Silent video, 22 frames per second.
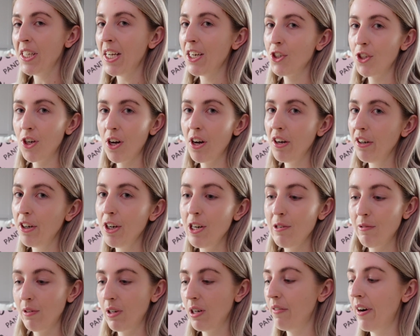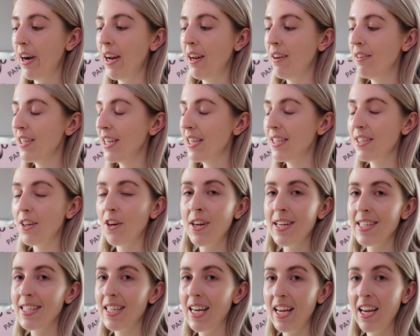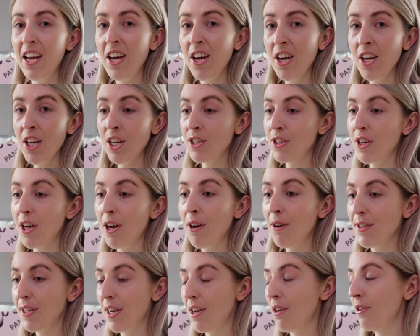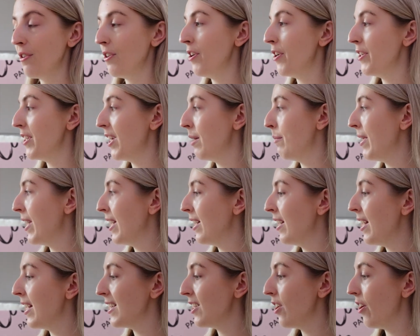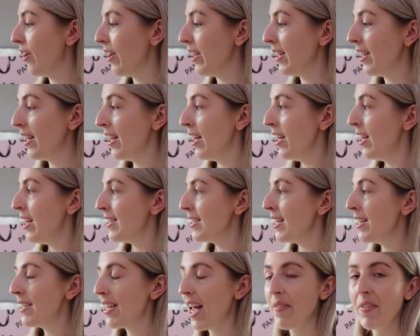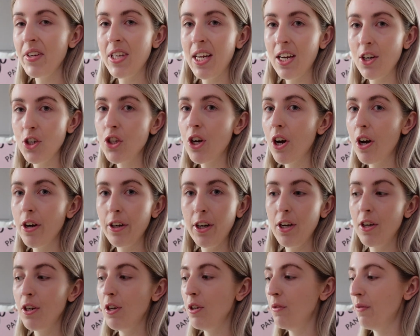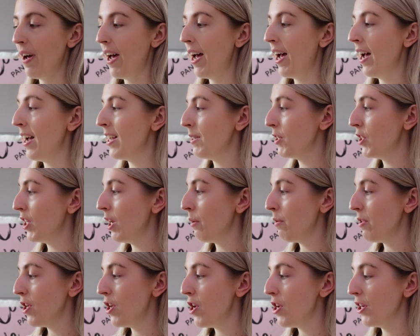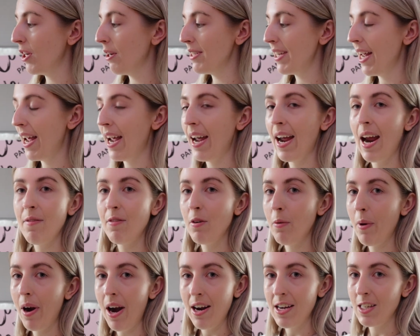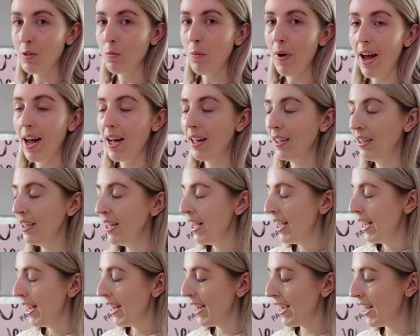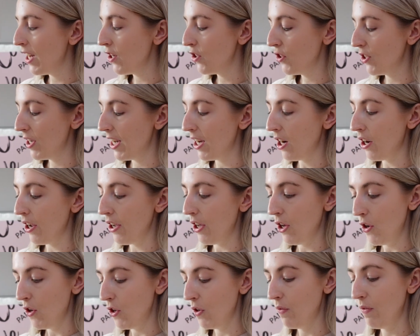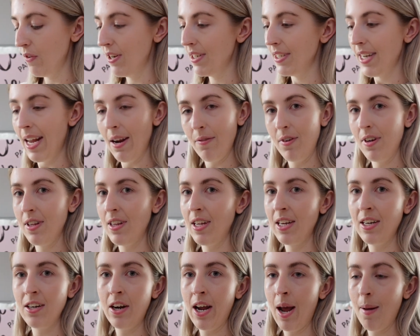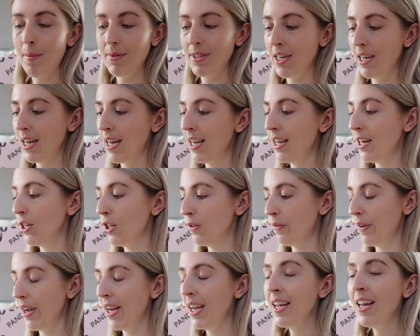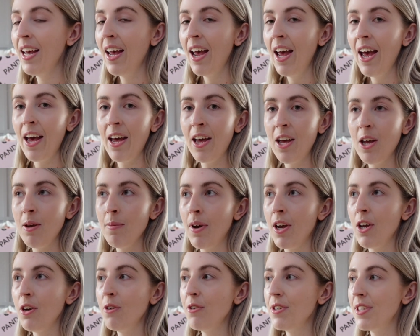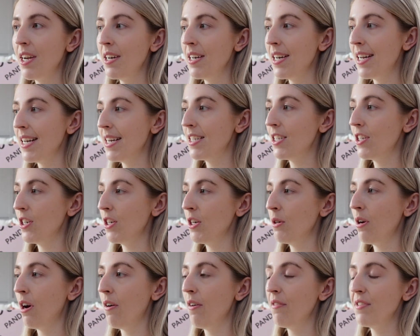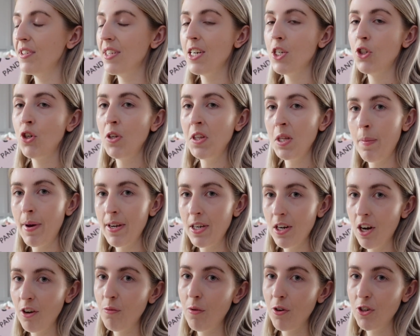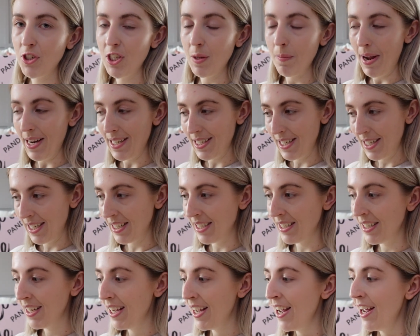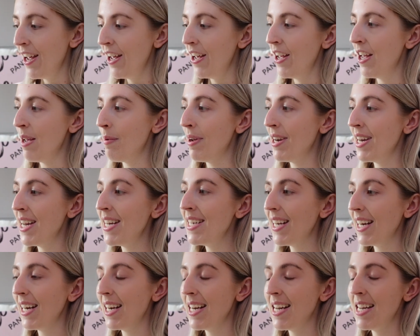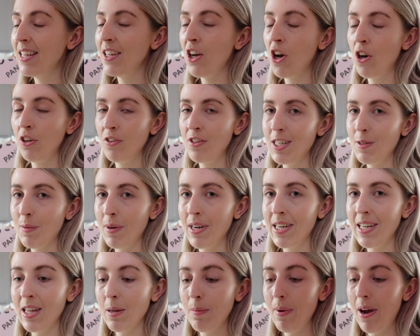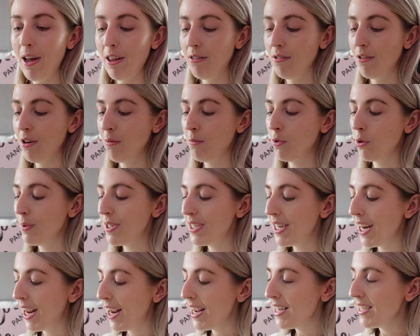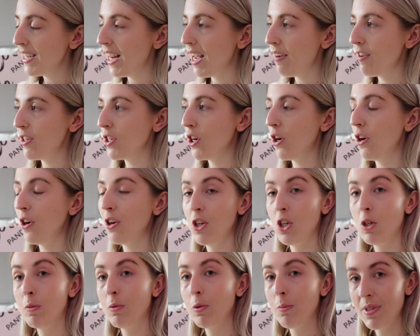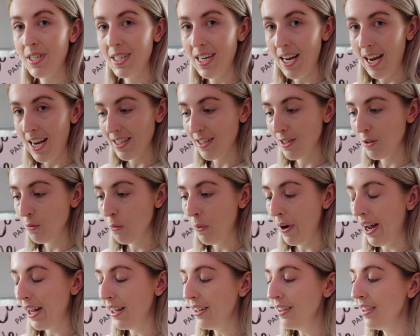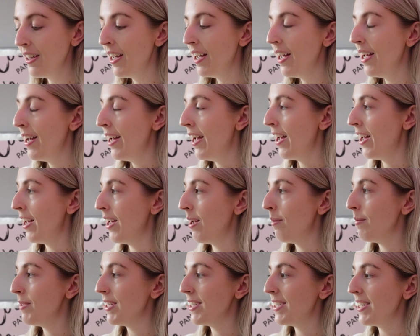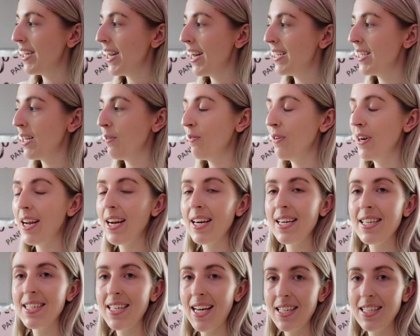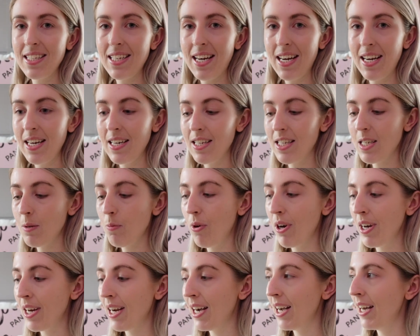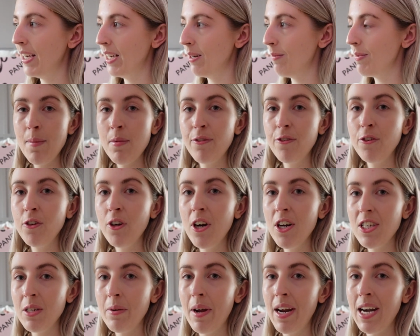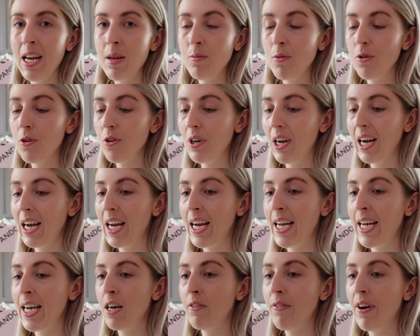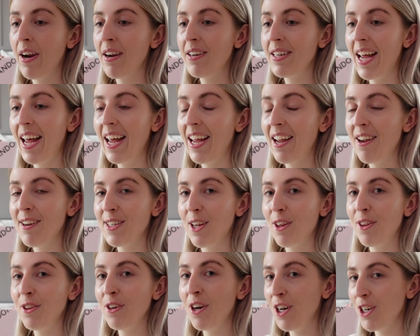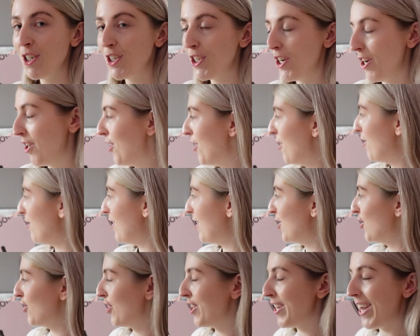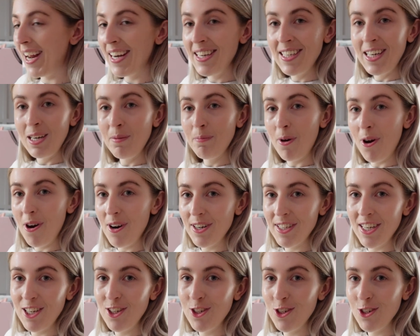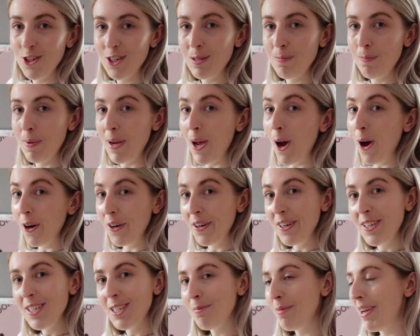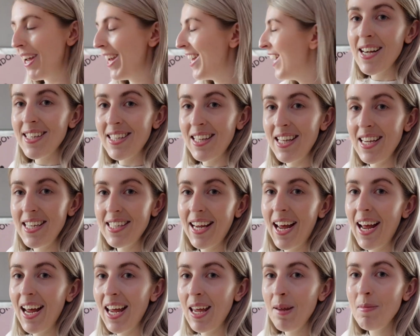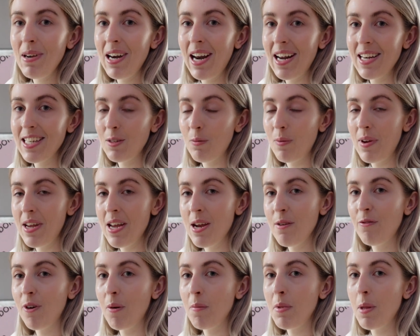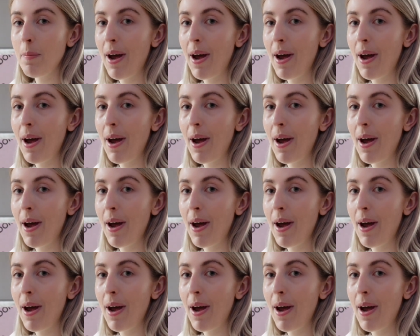that shark hoover around, it's honestly so good. I mean, it's like since having that shark hoover, especially like with Hugo's hair everywhere as well, it literally like hoovers everything. I absolutely love it. I also need to obviously strip the bed off, wash the bed in. I need to clean the ensuite in the bathroom upstairs and have a tidy up upstairs as well. So today is definitely a Saturday spring clean. And before I do any more cleaning around the house, I thought I'd show you this gigantic box that's just behind me. So this came last week from the